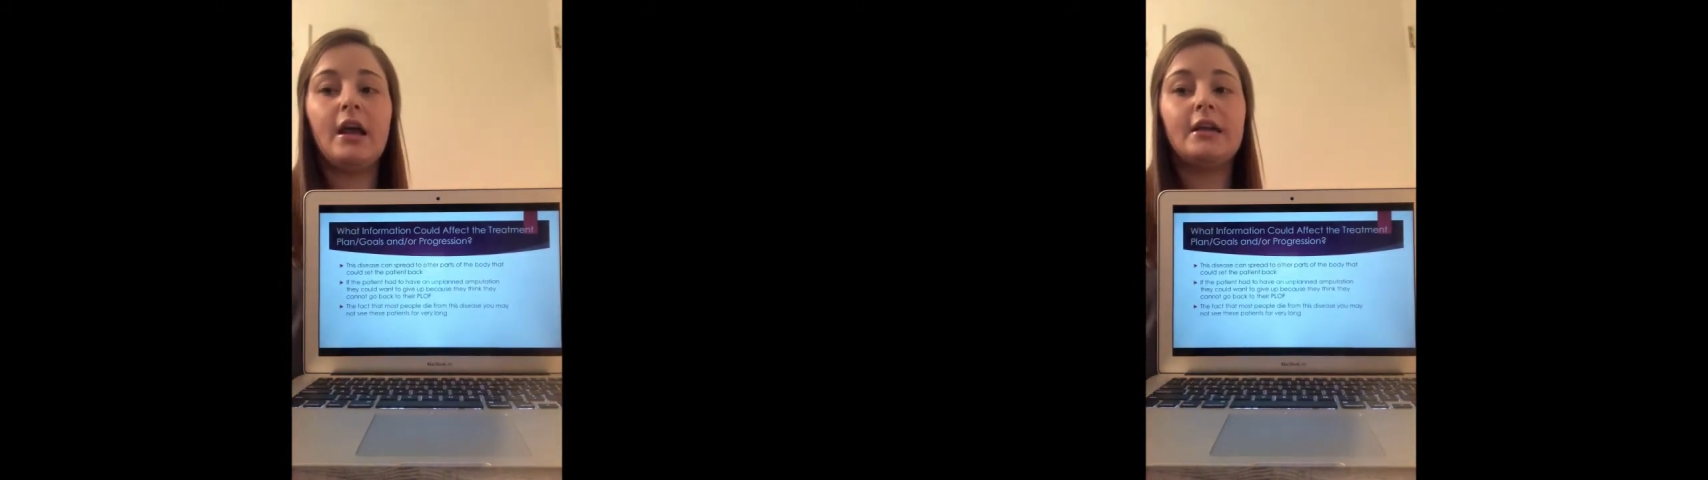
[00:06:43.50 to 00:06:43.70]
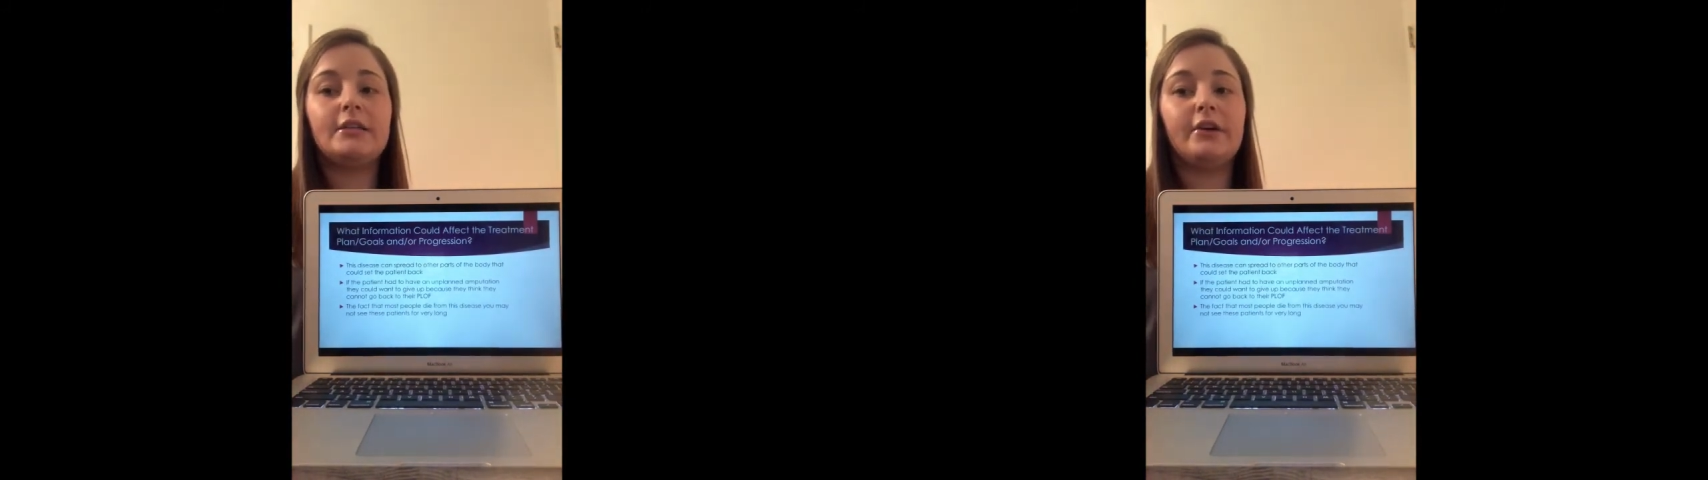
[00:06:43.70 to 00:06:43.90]

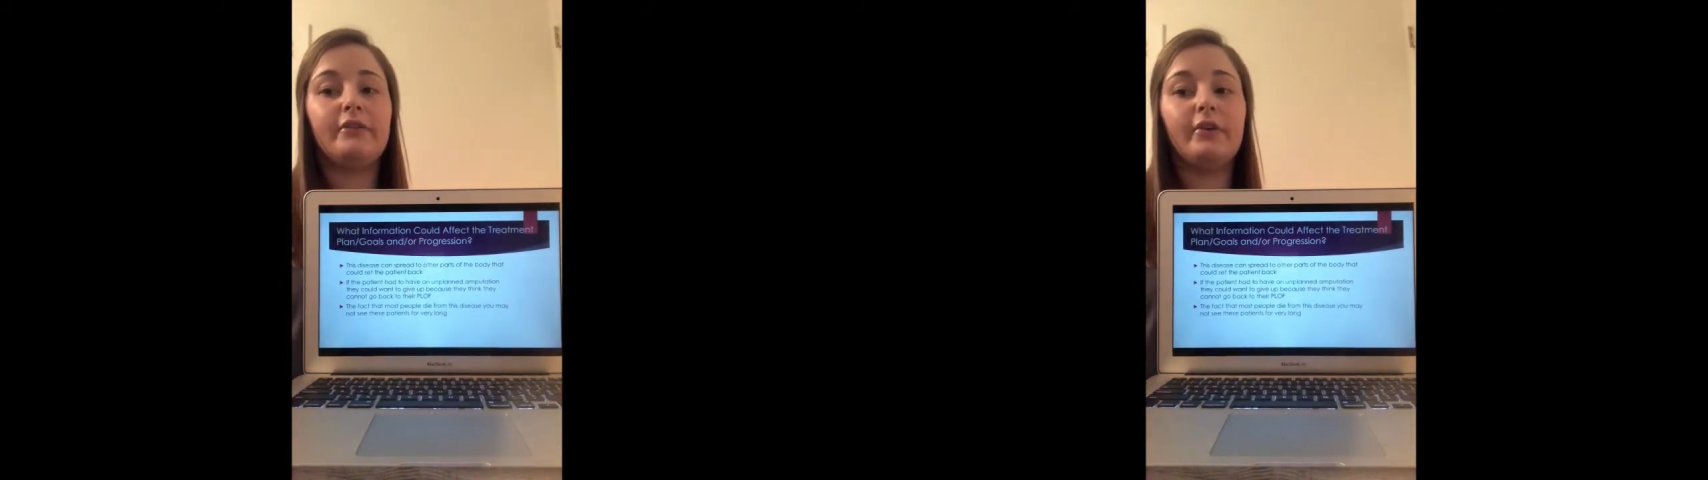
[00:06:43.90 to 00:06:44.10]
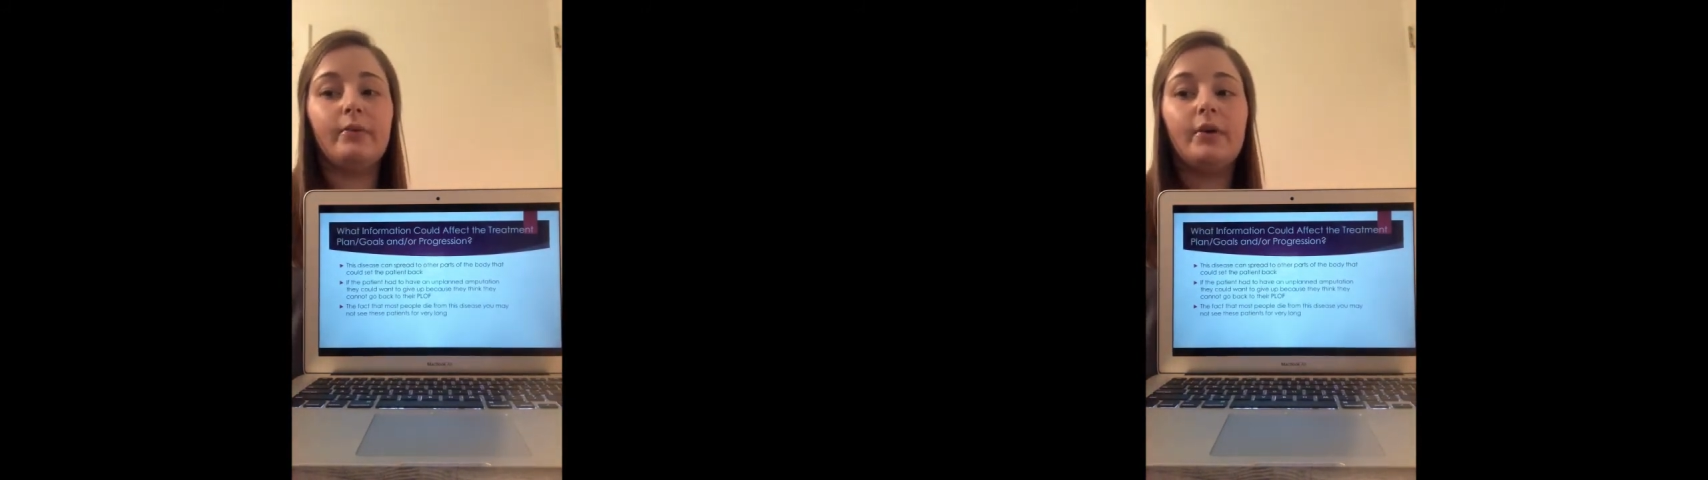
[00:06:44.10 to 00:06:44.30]
So
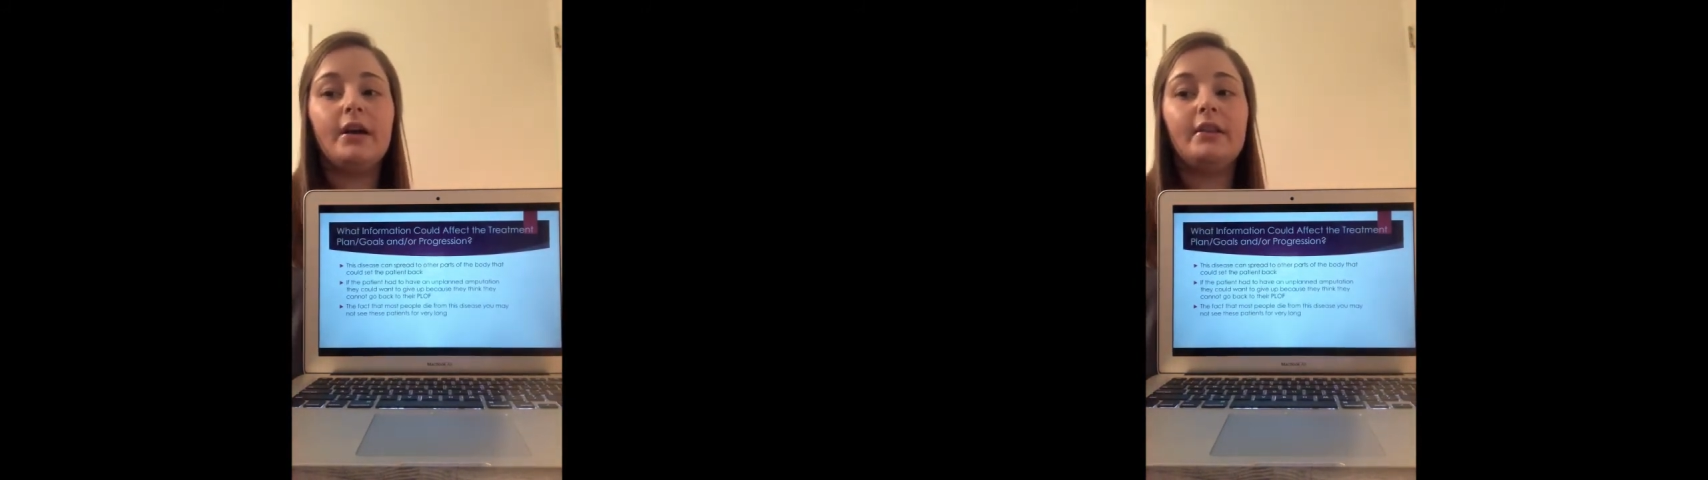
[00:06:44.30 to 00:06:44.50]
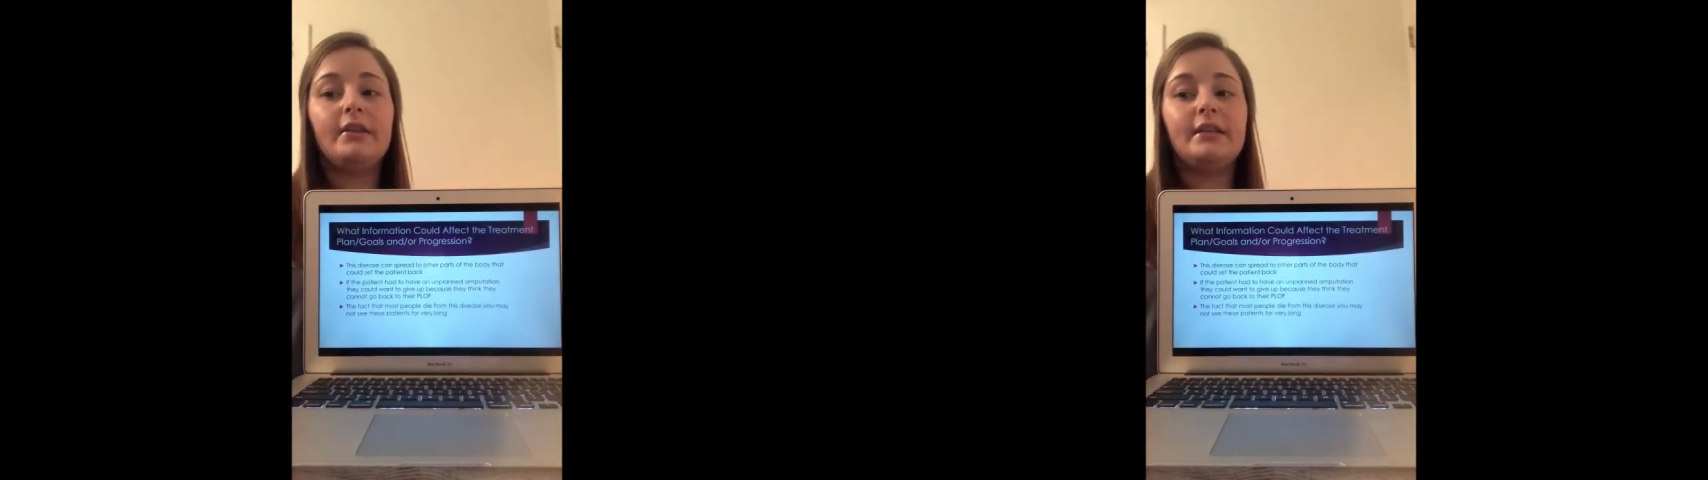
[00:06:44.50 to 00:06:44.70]
for
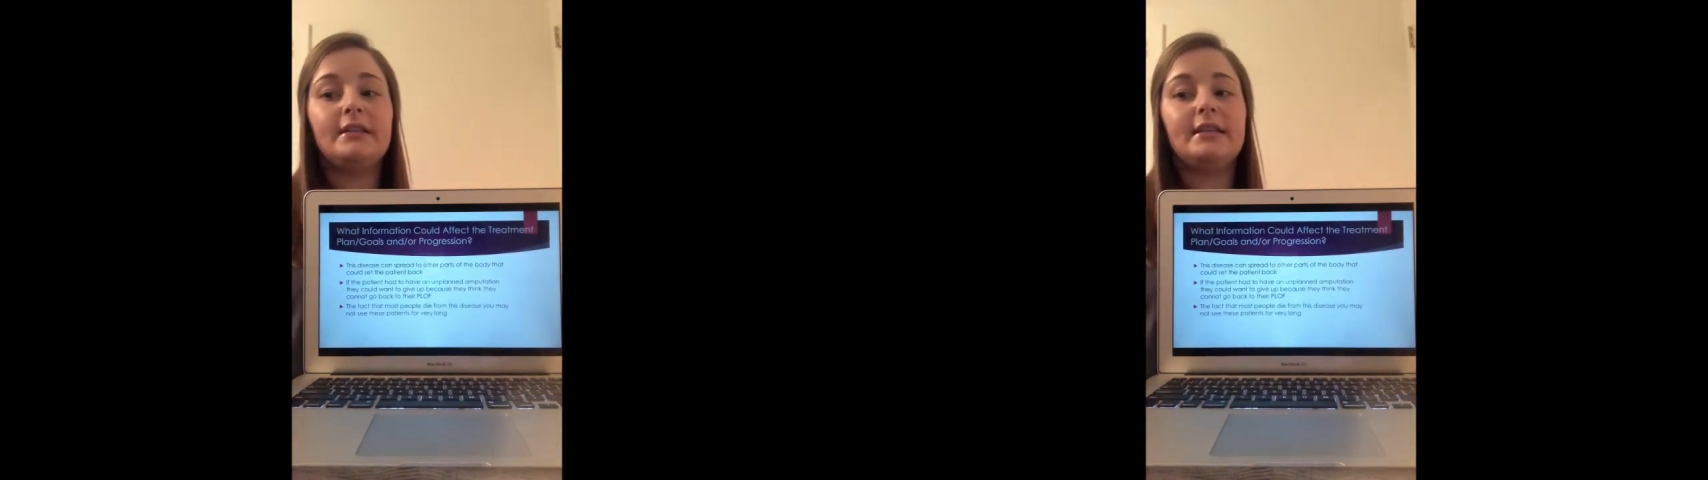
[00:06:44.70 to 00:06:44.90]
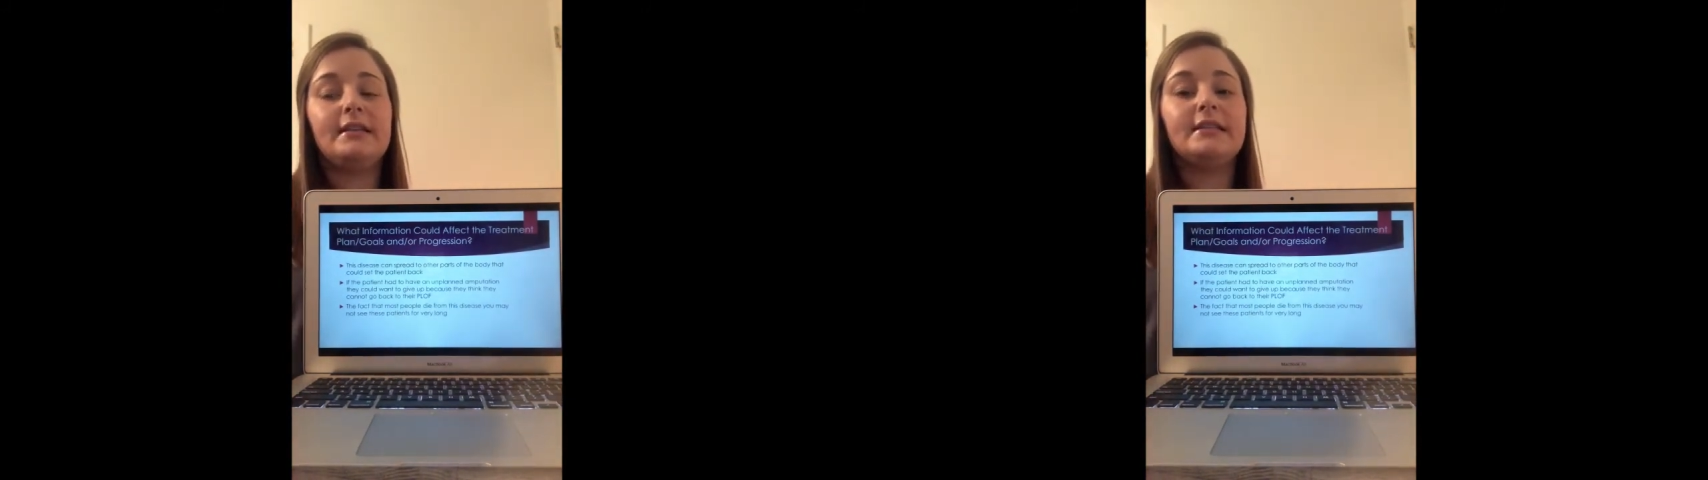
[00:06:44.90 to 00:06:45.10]
one, the
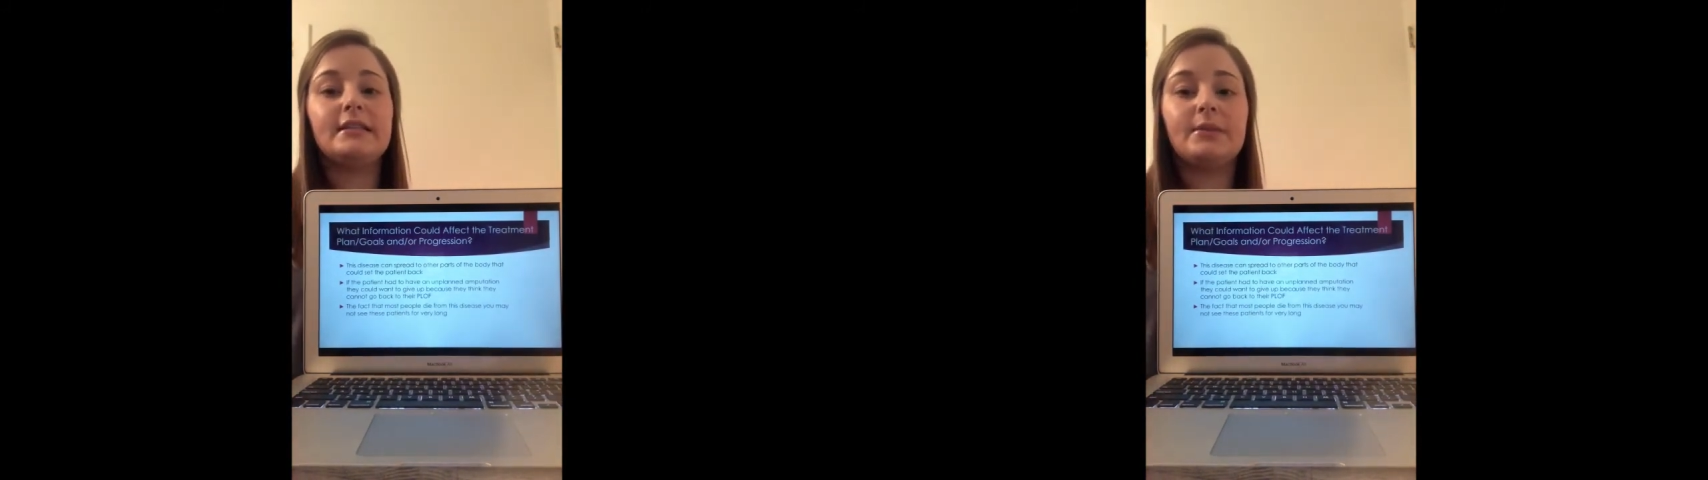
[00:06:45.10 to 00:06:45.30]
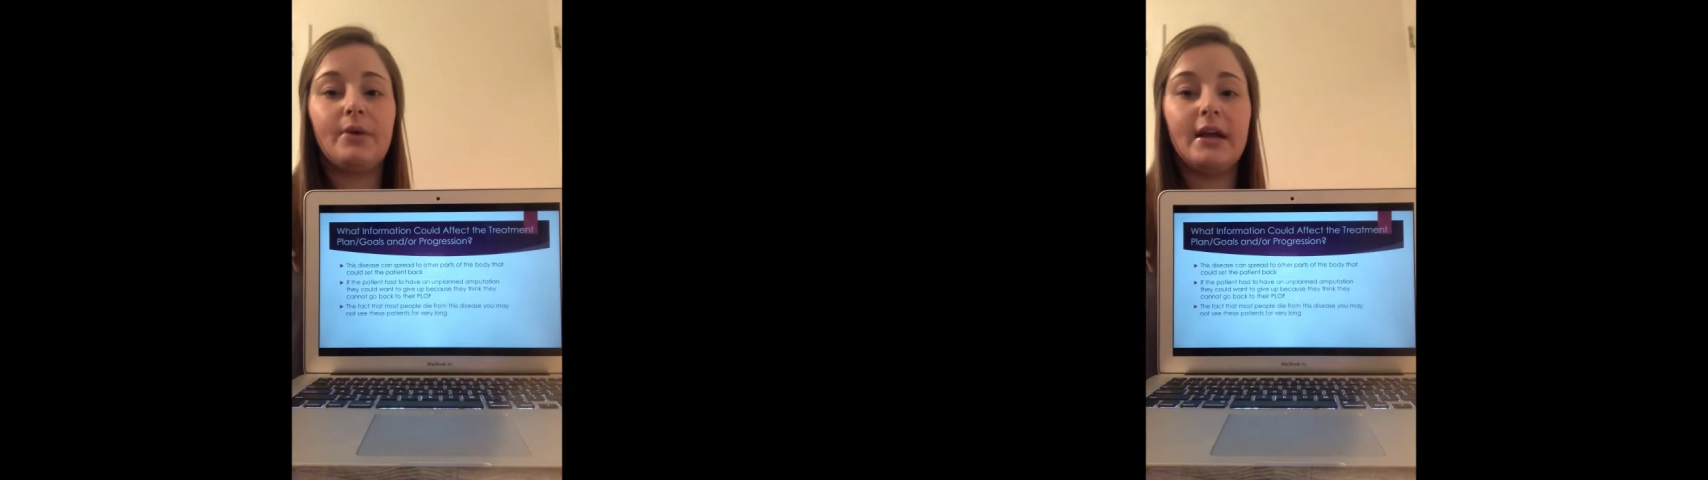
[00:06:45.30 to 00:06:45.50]
disease can
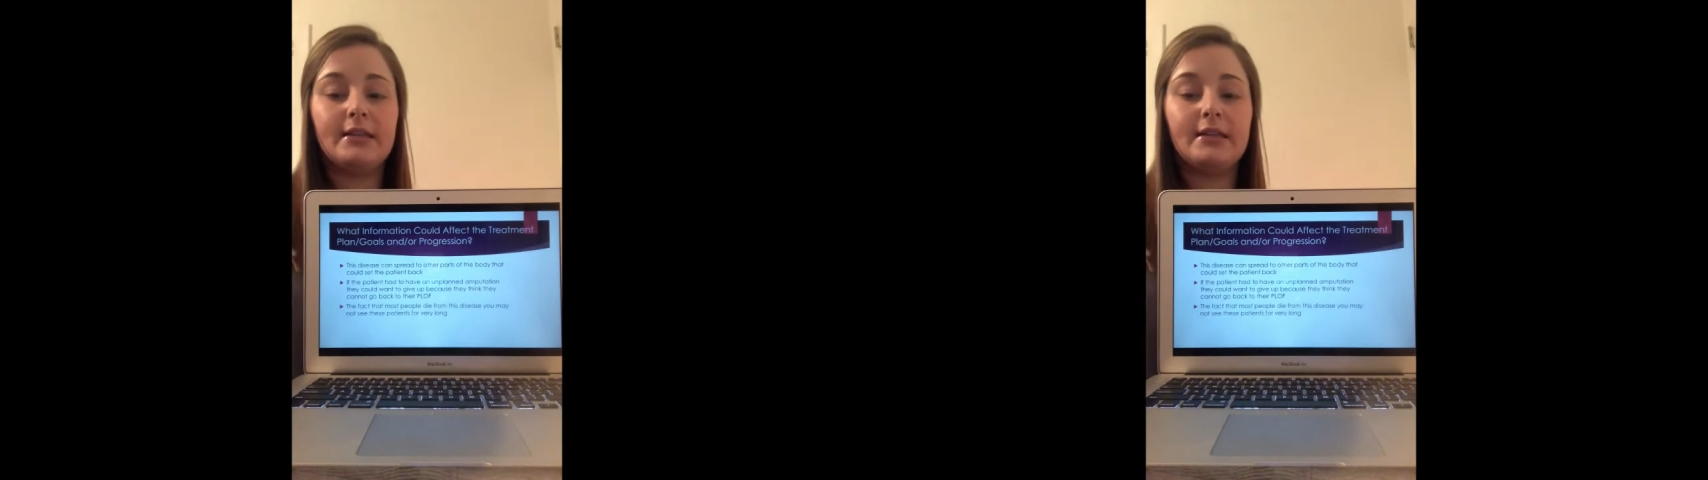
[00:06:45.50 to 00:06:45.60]
spread